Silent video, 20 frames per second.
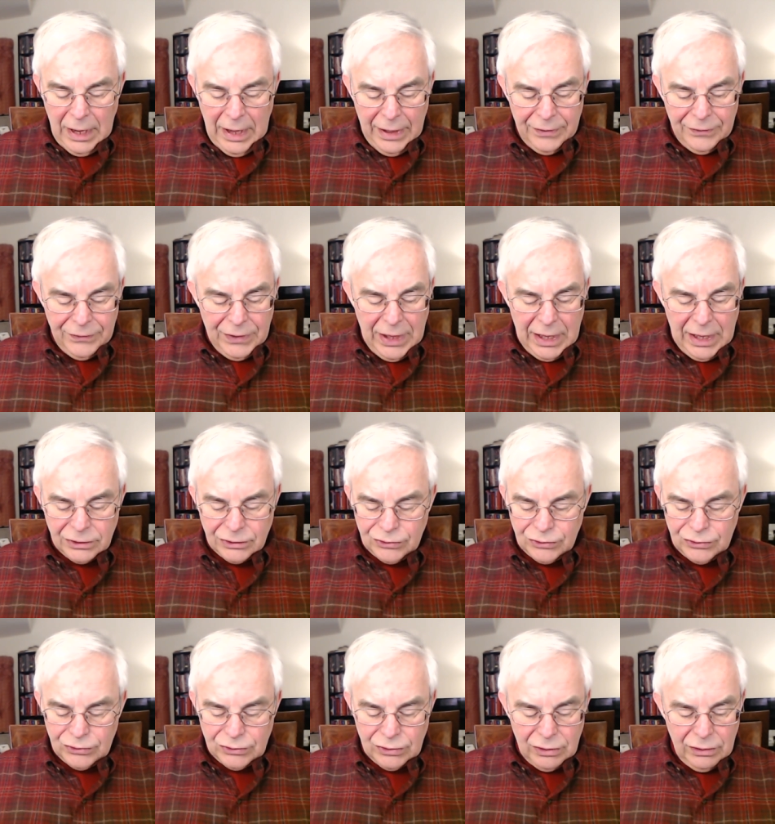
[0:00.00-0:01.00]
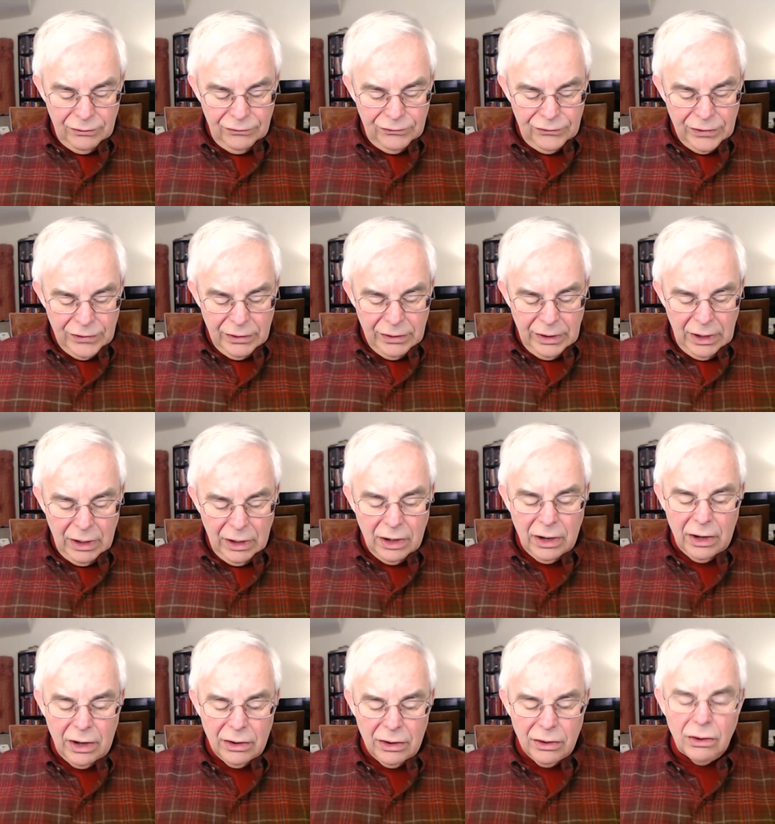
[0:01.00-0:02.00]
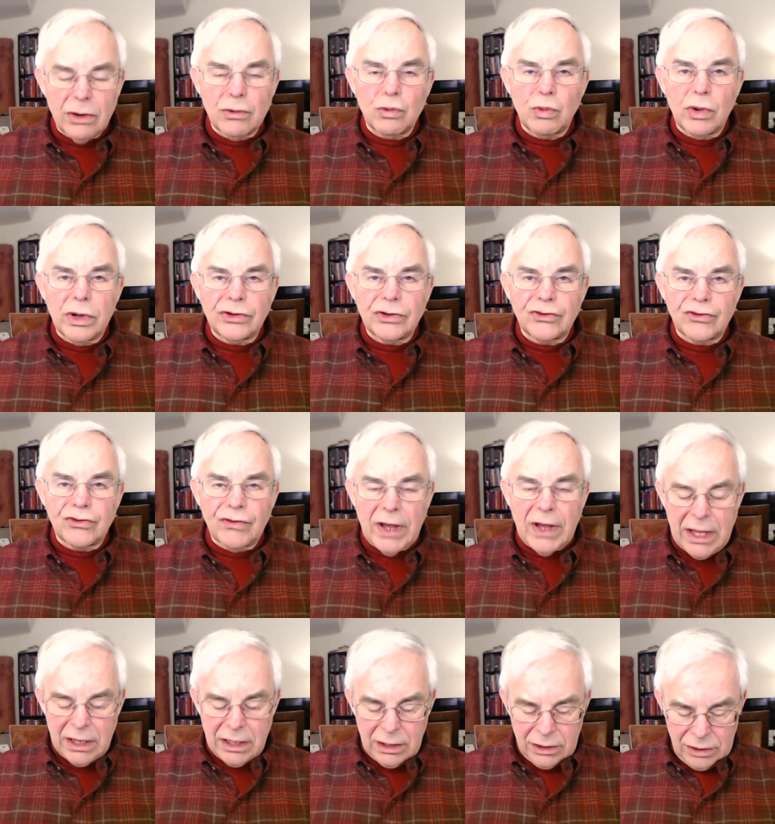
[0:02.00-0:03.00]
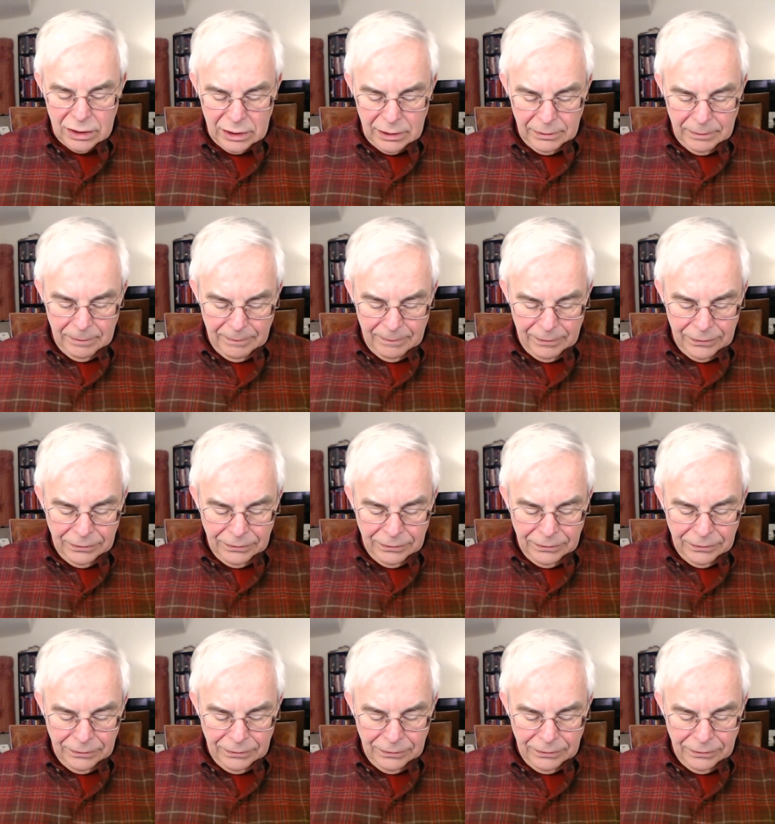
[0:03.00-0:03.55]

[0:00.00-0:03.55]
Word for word: and that's very hard on one's vanity.